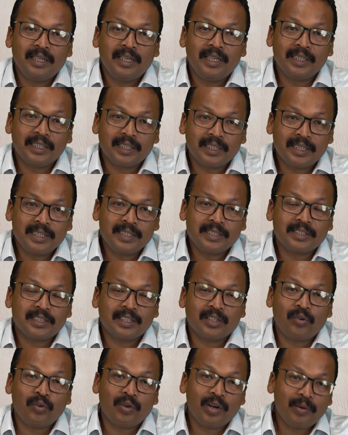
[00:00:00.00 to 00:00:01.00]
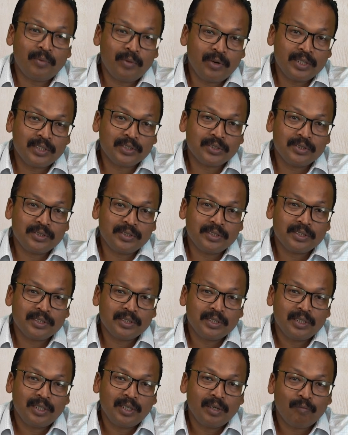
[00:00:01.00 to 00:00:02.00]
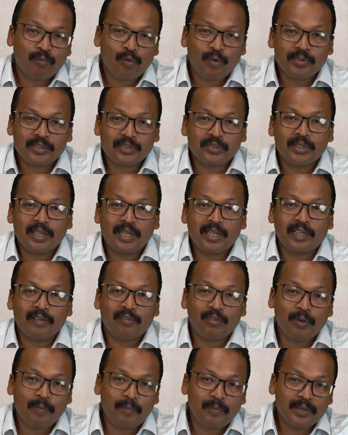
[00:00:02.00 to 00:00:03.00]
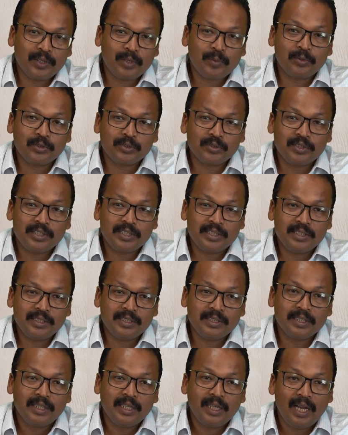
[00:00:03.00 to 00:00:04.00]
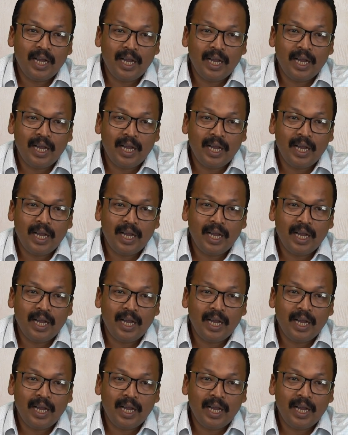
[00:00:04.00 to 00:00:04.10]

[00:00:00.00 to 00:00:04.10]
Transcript: increased collaborations, professional development opportunities,